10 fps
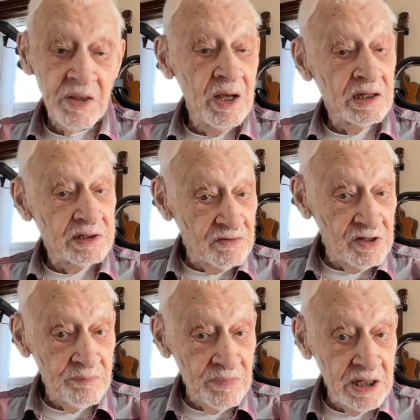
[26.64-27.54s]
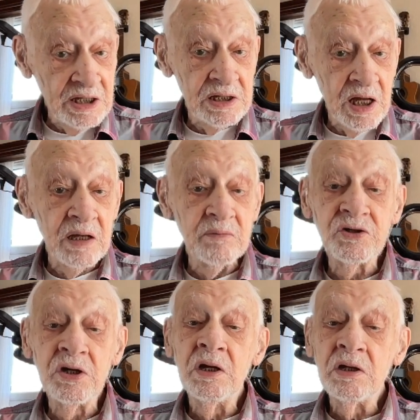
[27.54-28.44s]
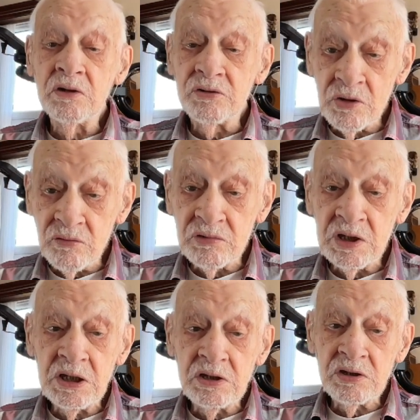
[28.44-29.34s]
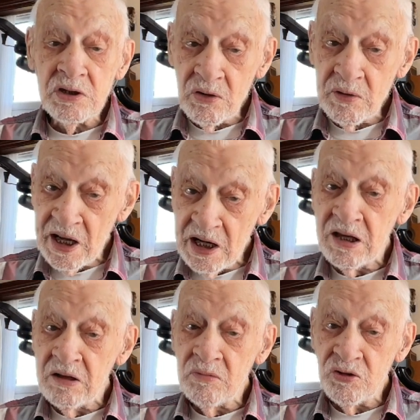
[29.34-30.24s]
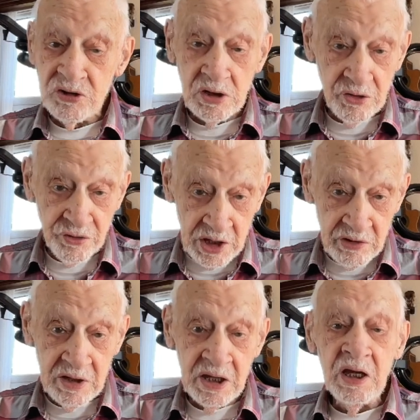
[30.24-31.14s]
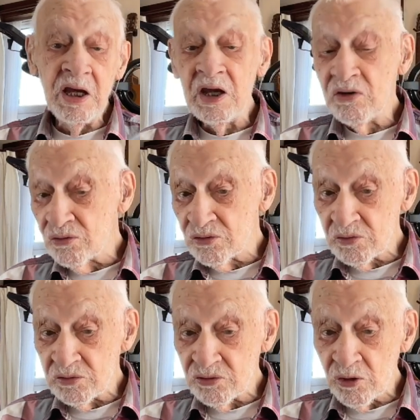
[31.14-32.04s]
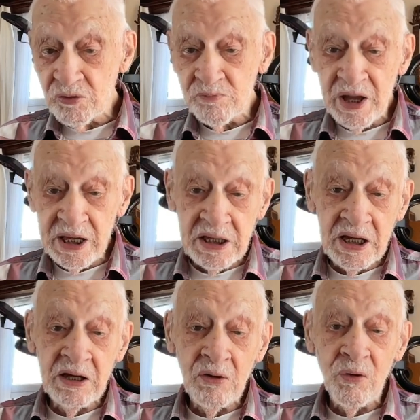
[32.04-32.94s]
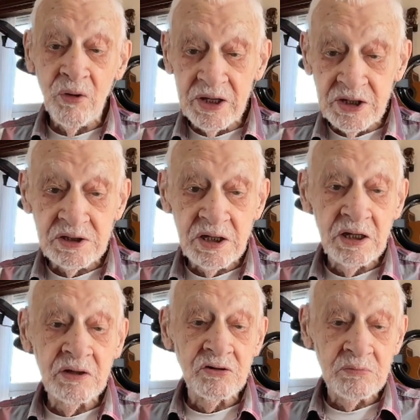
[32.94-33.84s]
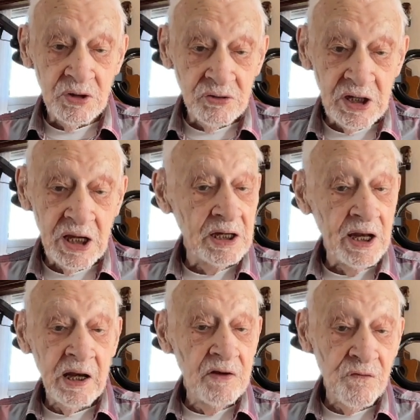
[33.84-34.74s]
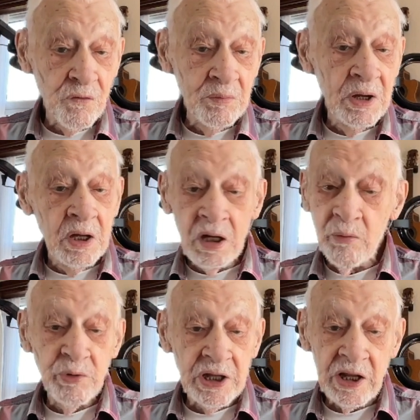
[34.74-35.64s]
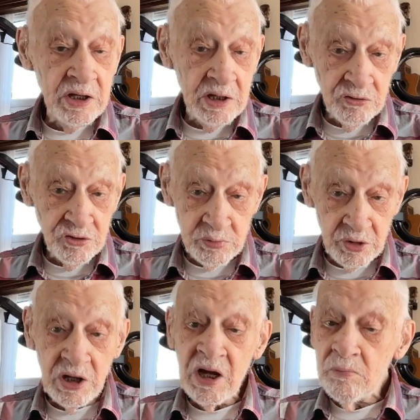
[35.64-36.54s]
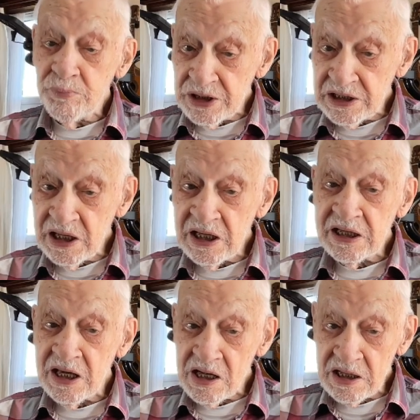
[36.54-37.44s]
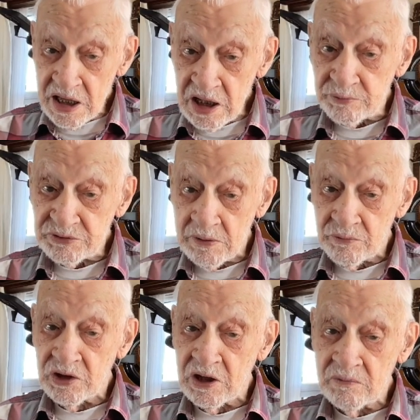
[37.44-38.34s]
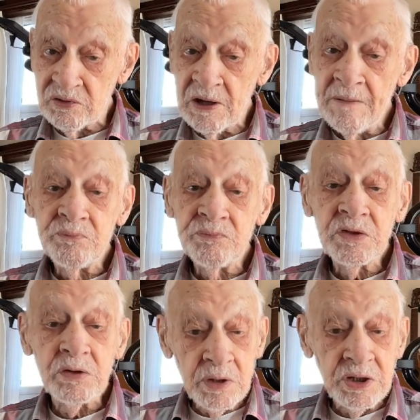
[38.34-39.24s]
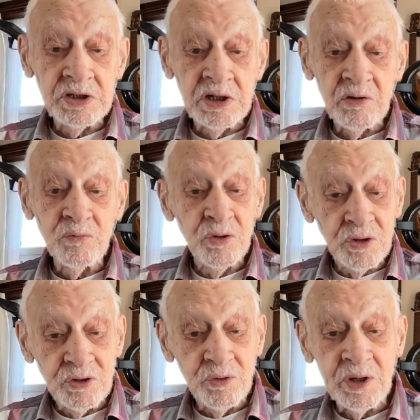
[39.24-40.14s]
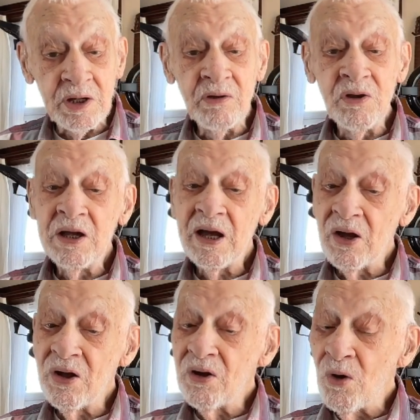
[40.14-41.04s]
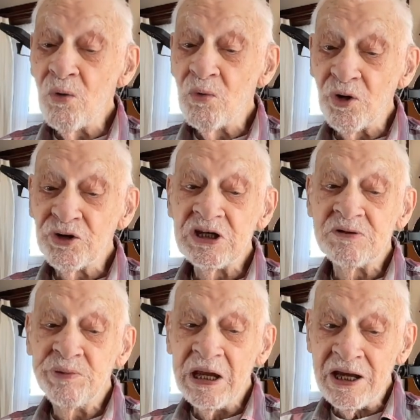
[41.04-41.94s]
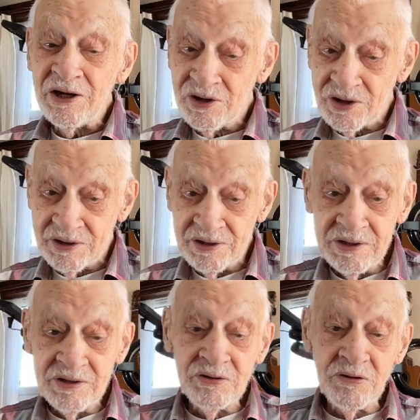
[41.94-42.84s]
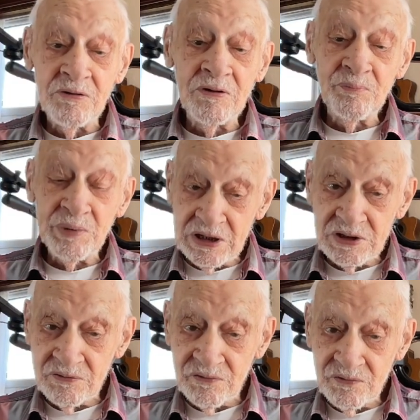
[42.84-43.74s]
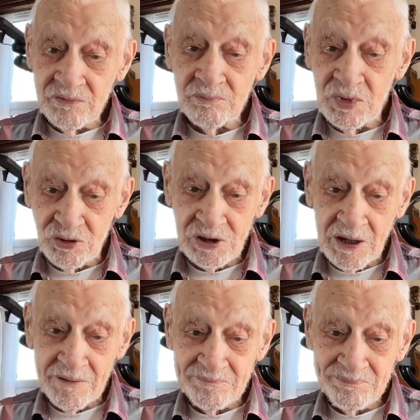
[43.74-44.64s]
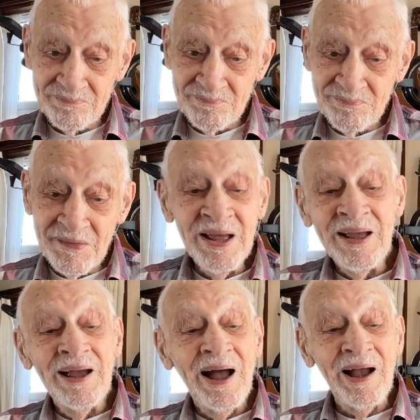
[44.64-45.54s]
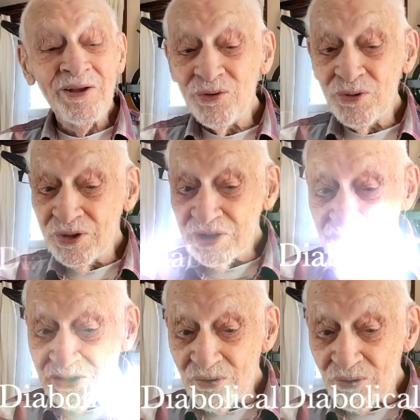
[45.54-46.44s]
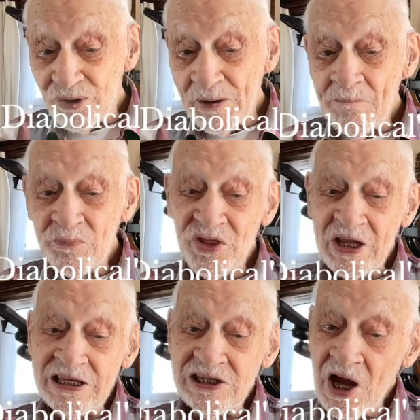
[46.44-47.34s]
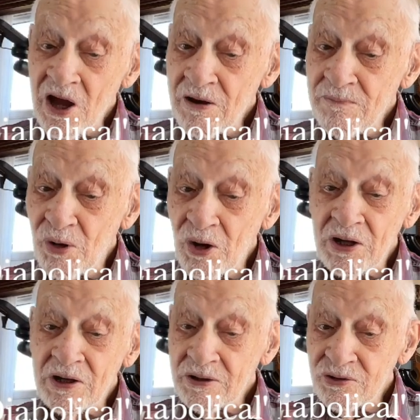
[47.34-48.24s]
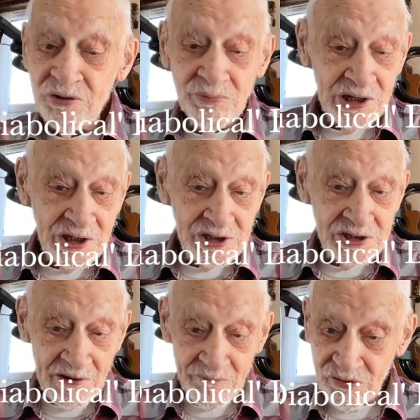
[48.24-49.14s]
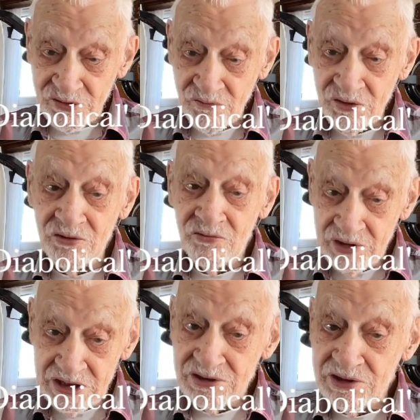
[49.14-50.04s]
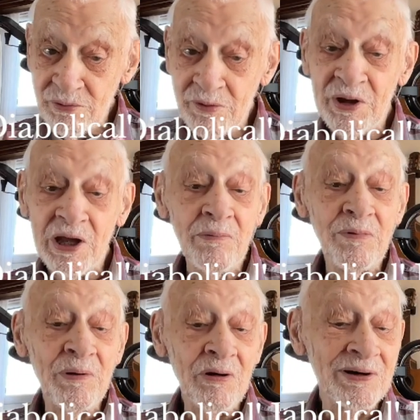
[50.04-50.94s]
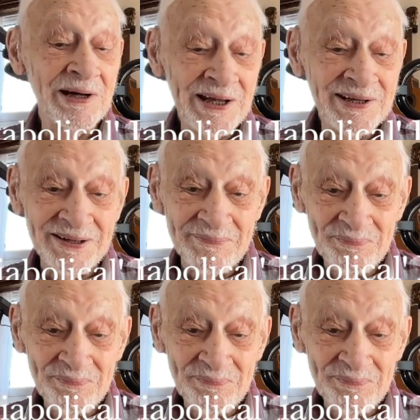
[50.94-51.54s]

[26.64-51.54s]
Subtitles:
As I've said many times, you don't need to know any musical theory in order to enjoy making or listening to music in any form and with any instrument, but it can help sometimes to understand what you're doing or what is being done to a piece of music. I call this chord the diabolical diminished sevenths for reasons that will become apparent later.